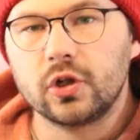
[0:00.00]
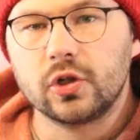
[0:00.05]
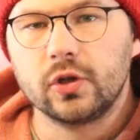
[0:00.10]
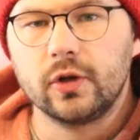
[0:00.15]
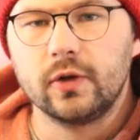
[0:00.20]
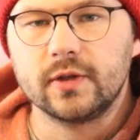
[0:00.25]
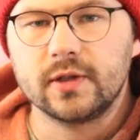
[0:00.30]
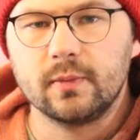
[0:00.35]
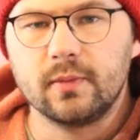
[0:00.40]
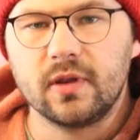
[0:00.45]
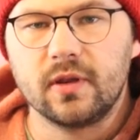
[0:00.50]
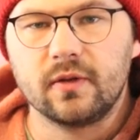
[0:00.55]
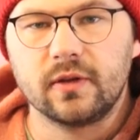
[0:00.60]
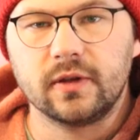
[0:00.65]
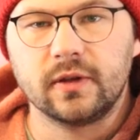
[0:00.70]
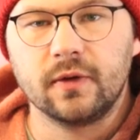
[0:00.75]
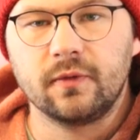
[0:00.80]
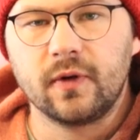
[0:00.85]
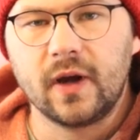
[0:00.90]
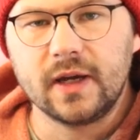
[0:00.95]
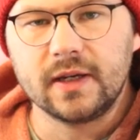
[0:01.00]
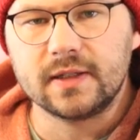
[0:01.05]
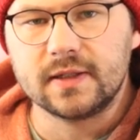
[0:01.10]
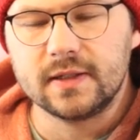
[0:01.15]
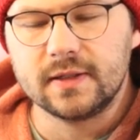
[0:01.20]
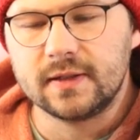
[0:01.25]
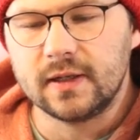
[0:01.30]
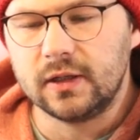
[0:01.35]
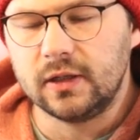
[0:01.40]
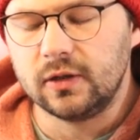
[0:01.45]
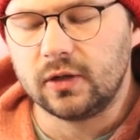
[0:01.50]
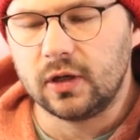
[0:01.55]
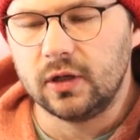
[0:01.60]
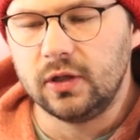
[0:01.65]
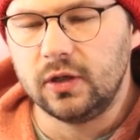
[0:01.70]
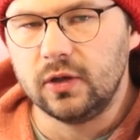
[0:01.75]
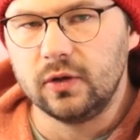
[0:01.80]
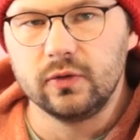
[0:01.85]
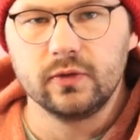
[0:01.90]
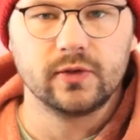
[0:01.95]
I'll show you some of the devices that you
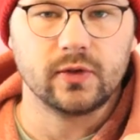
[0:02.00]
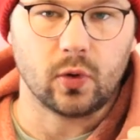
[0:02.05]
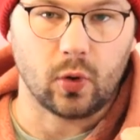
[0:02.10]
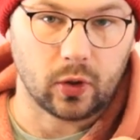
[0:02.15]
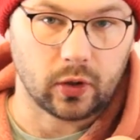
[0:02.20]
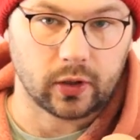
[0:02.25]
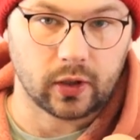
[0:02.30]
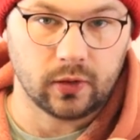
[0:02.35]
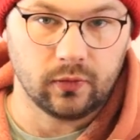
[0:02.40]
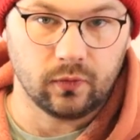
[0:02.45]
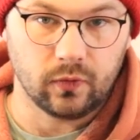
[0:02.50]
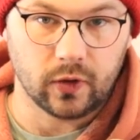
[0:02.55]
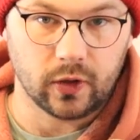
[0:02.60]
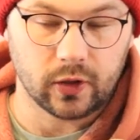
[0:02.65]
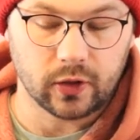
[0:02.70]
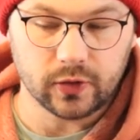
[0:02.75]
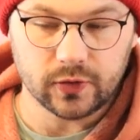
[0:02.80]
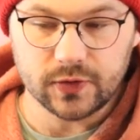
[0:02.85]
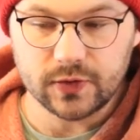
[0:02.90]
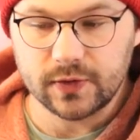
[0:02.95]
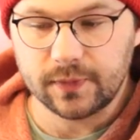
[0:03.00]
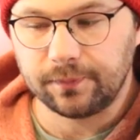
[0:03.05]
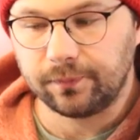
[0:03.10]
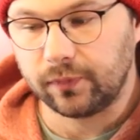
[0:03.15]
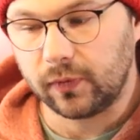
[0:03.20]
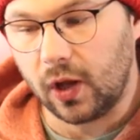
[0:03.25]
can use or converters.